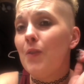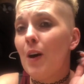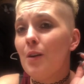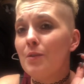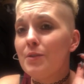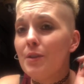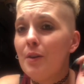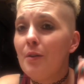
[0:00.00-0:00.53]

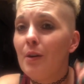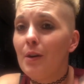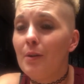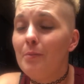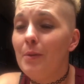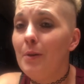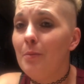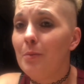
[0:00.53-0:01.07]
also
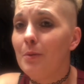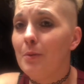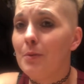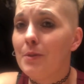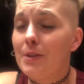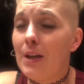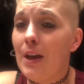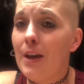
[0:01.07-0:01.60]
heard people
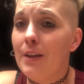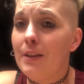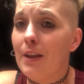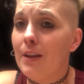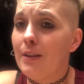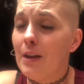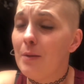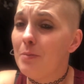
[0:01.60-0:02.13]
say
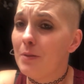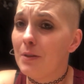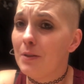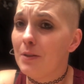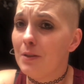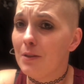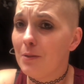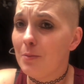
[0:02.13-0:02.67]
that they put a
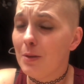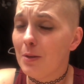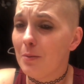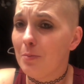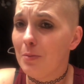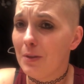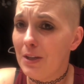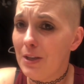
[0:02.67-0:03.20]
little bit
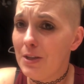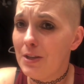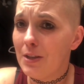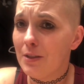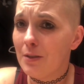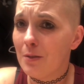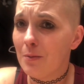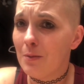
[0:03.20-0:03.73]
of bleach
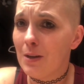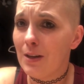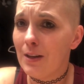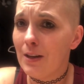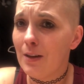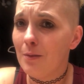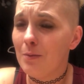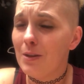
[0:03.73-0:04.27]
in their
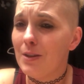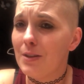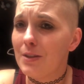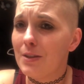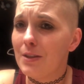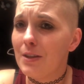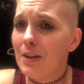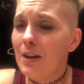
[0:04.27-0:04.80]
water,
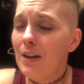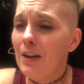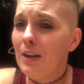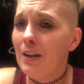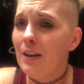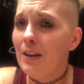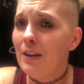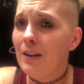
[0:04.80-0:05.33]
which
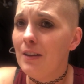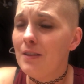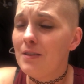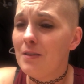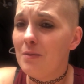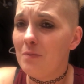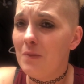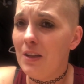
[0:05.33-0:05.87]

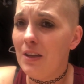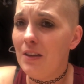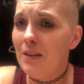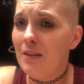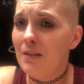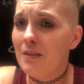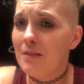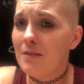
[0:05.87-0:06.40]
to
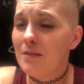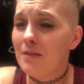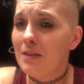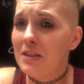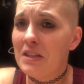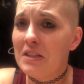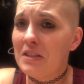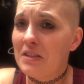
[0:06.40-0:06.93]
me
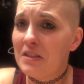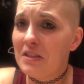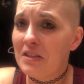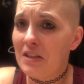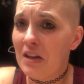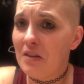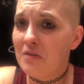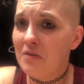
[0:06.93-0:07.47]
doesn't
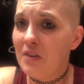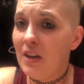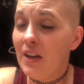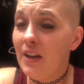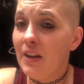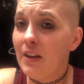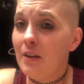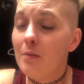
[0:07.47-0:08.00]
sound
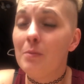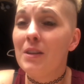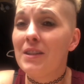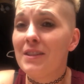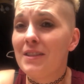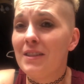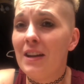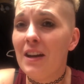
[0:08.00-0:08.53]
very good, but
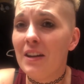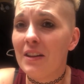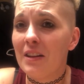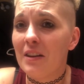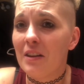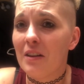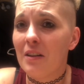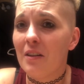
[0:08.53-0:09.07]
it's not
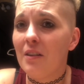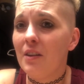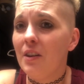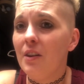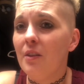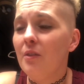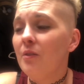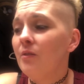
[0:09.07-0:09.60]
gonna hurt
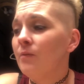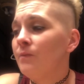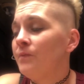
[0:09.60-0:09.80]
you.